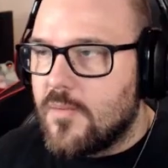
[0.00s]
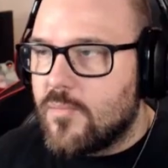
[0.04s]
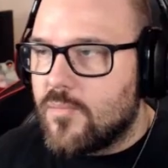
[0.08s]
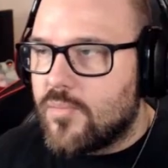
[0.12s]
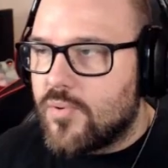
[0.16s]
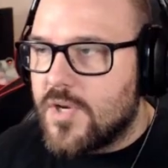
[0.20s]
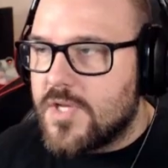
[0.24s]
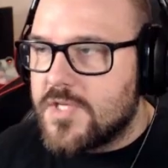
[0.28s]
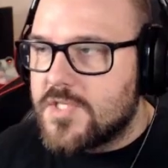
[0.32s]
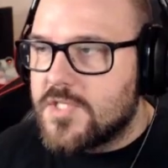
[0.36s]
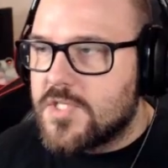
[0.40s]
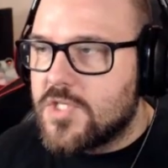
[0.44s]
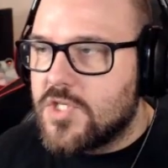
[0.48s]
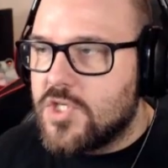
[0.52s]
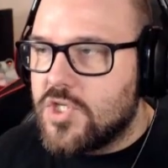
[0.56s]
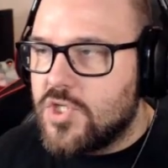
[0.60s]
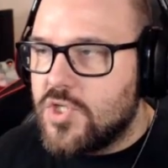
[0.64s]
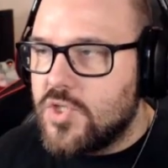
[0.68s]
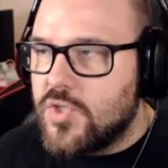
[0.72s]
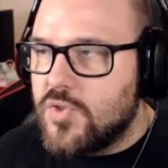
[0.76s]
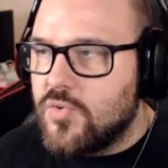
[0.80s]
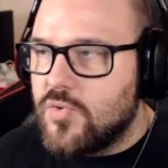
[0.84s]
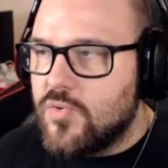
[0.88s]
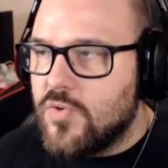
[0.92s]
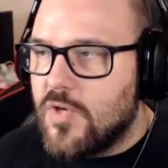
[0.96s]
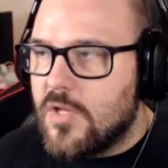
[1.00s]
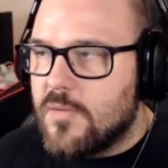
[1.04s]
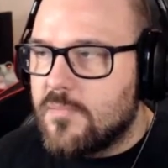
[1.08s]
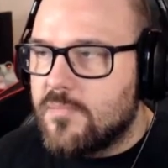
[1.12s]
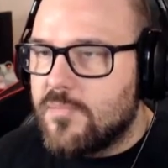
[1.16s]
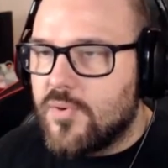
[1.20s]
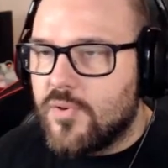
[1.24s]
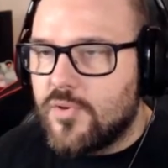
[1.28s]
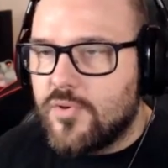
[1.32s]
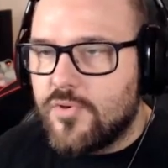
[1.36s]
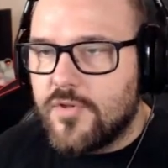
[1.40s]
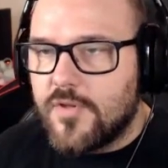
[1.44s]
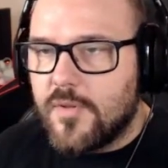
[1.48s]
Press Q and
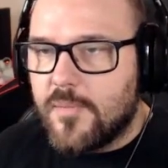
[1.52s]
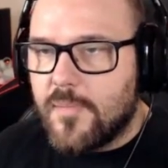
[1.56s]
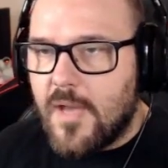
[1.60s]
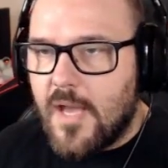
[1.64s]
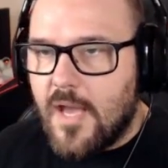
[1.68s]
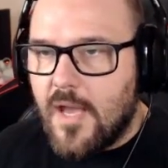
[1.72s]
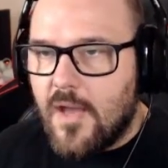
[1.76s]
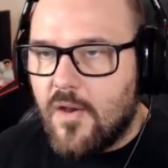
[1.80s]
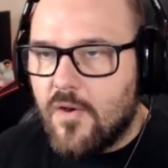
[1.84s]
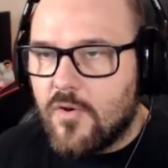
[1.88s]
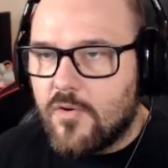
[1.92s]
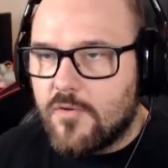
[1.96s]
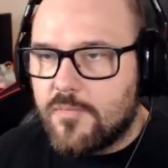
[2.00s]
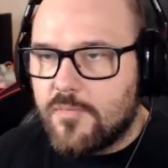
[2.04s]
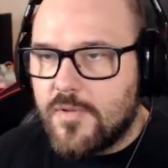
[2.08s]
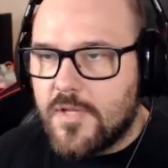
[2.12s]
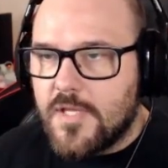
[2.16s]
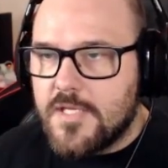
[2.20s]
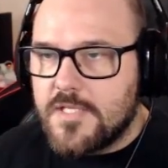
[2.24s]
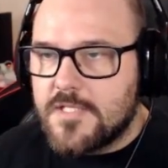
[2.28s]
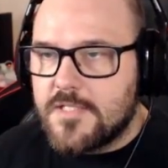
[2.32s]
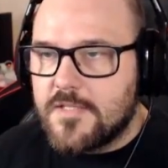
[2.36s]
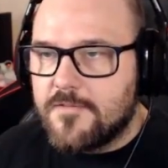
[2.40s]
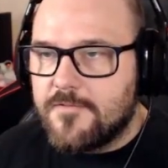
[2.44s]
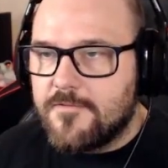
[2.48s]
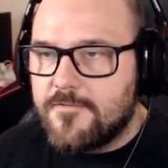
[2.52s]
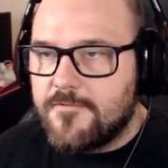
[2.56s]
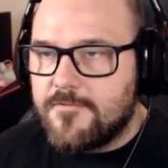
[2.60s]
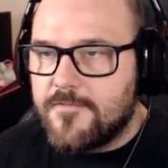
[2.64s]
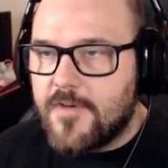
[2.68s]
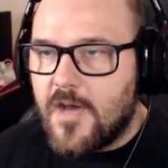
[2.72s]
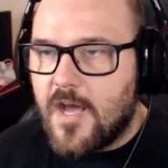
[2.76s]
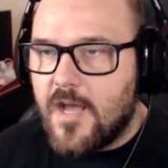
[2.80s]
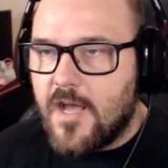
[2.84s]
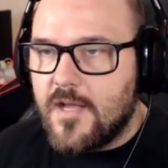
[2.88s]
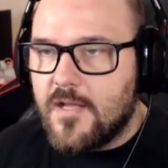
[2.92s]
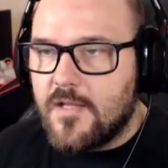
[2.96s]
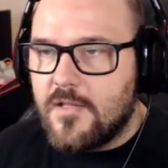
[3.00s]
pull them out. Place the
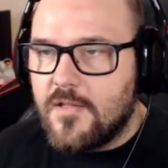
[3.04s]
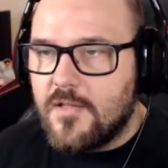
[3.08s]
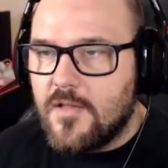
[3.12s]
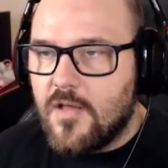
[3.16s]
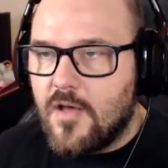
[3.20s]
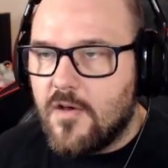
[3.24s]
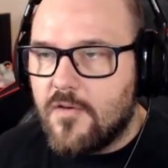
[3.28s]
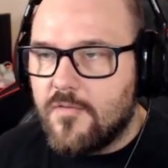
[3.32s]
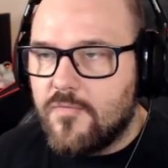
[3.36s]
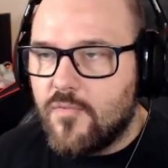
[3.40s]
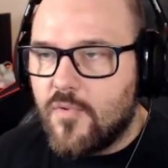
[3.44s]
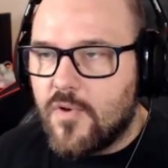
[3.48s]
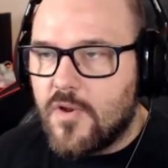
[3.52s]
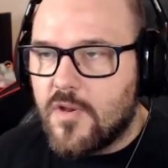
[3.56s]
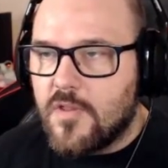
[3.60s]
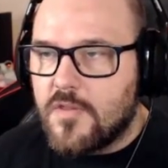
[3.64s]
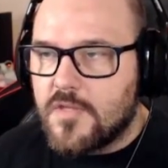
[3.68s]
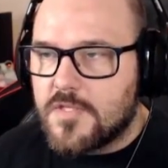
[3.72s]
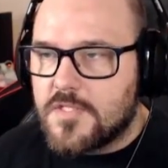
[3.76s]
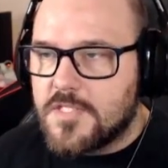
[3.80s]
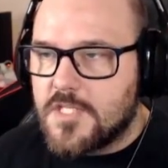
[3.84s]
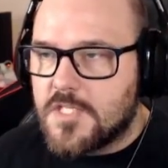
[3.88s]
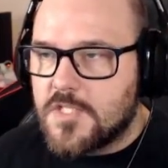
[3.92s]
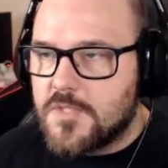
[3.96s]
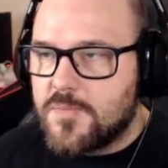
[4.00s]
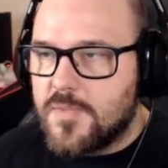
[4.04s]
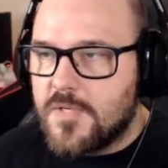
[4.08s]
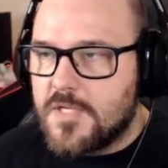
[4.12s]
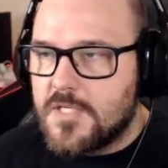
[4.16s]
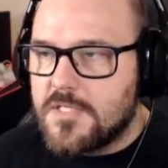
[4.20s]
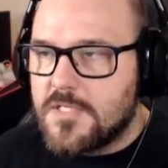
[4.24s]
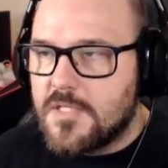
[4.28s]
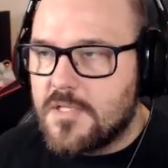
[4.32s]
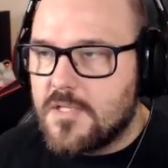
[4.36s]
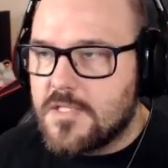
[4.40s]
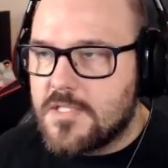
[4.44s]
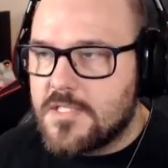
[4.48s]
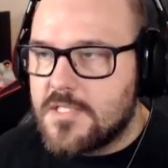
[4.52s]
file of one of the suspects
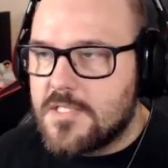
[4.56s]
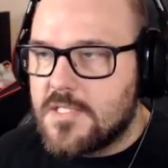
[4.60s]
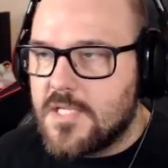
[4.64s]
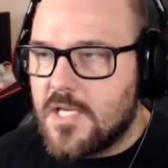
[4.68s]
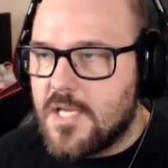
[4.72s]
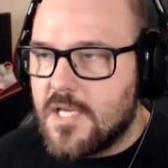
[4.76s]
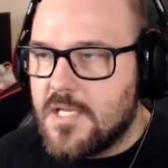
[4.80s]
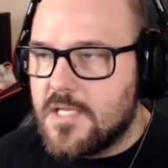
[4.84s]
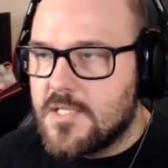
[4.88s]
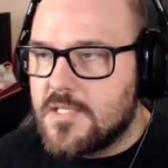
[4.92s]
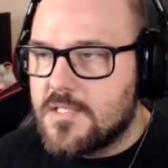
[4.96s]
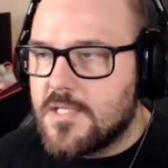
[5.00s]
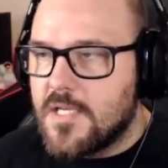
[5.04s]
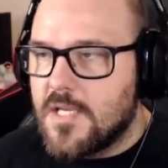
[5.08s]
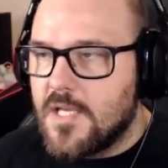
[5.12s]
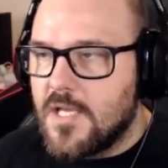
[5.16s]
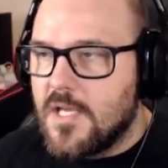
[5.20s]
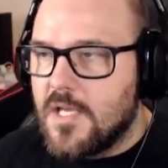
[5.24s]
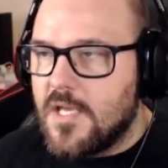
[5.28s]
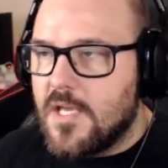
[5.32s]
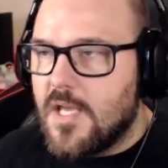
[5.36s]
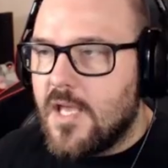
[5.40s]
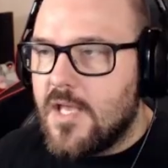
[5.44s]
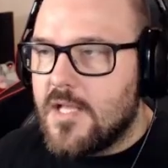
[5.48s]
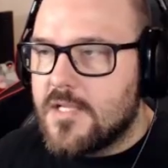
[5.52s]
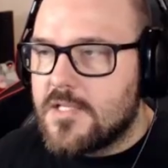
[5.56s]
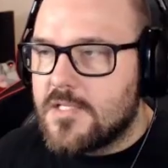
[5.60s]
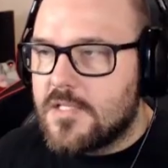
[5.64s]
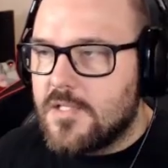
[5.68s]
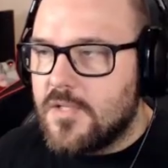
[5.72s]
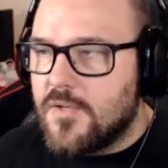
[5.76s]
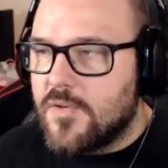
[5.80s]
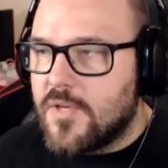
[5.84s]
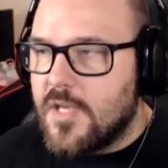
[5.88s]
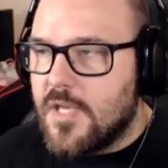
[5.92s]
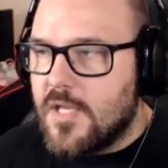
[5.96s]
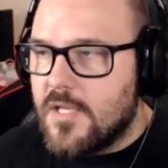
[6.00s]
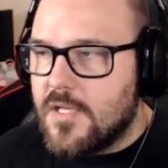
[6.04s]
in the stand. It's
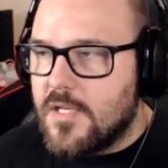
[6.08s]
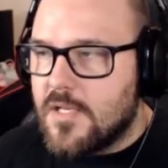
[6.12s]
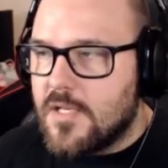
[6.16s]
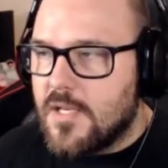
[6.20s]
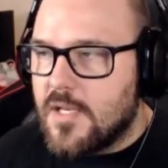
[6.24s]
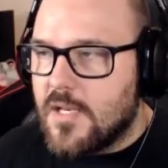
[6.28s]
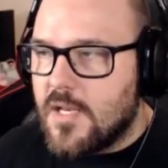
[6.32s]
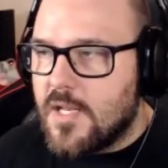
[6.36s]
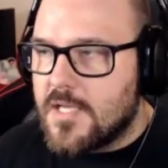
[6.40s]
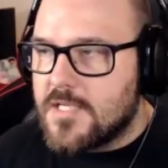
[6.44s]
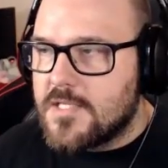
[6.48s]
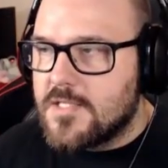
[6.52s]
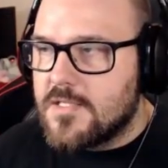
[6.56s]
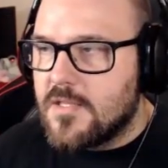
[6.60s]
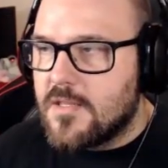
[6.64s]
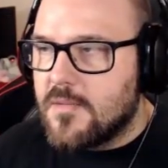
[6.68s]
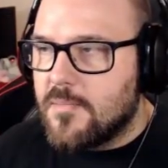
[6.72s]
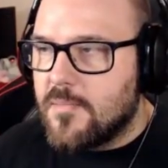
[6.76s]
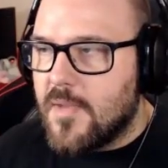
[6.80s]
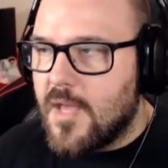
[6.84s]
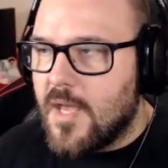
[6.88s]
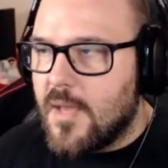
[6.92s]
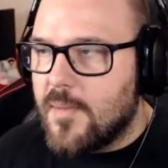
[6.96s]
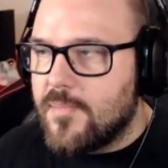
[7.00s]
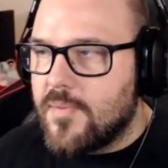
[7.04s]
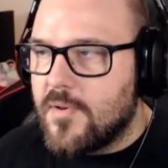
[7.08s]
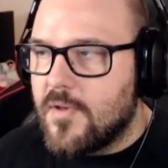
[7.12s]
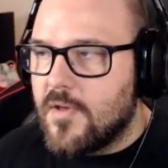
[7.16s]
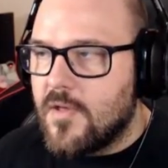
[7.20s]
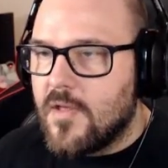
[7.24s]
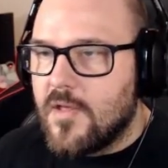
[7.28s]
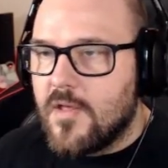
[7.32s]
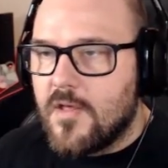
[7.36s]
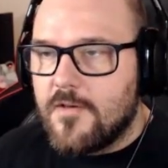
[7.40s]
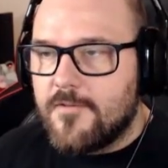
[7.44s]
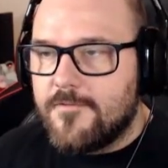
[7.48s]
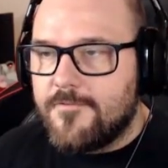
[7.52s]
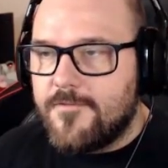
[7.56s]
located next to the map.
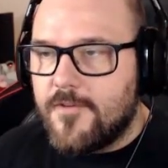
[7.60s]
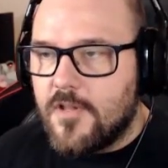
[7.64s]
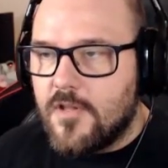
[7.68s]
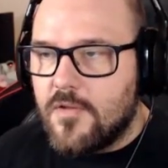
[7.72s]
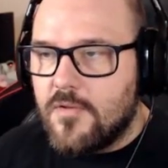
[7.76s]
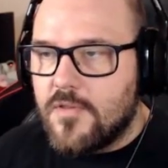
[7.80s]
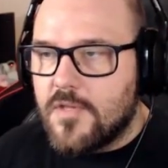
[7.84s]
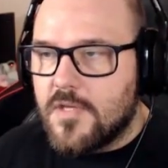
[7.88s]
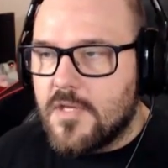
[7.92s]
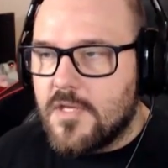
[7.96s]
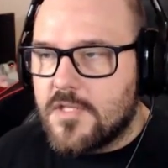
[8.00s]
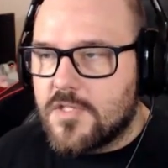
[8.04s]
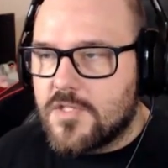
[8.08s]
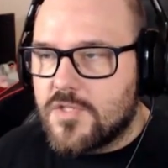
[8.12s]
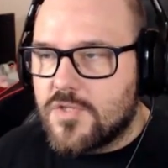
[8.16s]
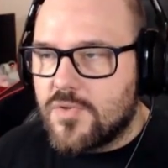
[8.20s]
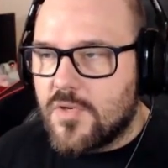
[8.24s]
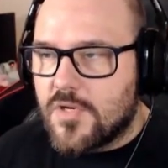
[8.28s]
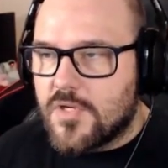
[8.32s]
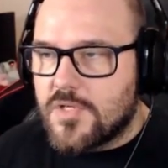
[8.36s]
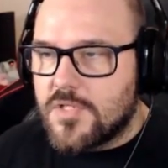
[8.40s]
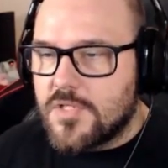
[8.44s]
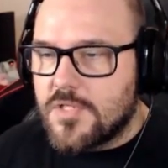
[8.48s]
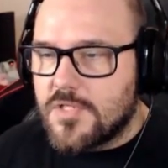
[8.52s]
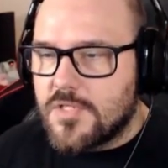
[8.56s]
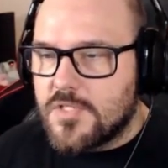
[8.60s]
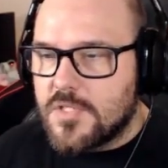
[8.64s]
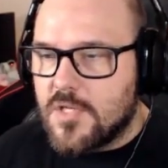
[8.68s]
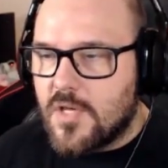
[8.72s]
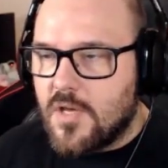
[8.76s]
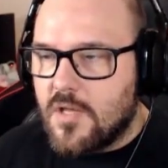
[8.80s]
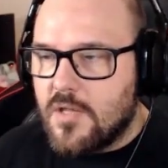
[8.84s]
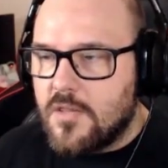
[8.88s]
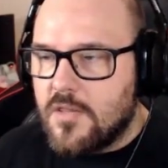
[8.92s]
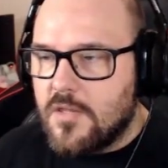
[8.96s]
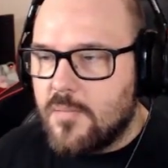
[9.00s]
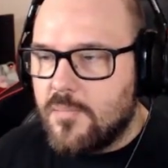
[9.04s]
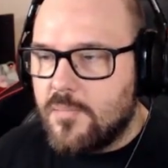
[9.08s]
Follow the instructions
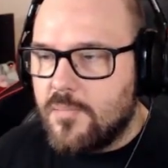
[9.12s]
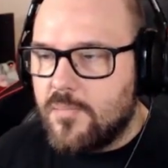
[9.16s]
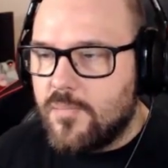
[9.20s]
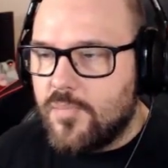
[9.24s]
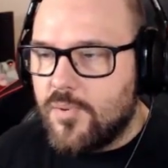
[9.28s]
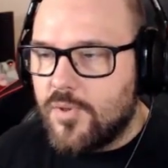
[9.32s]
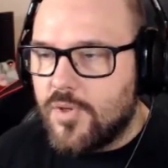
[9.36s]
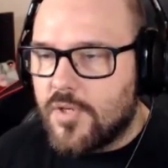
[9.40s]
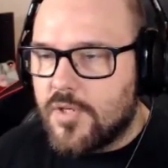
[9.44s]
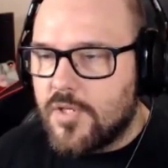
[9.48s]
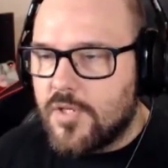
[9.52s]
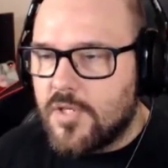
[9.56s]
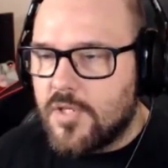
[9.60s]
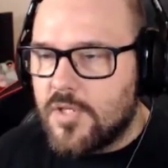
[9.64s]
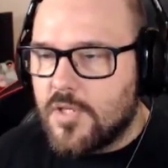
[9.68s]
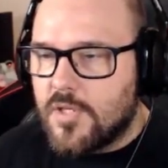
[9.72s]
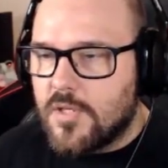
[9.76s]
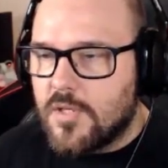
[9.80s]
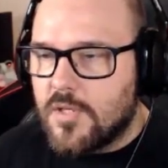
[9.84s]
on the book.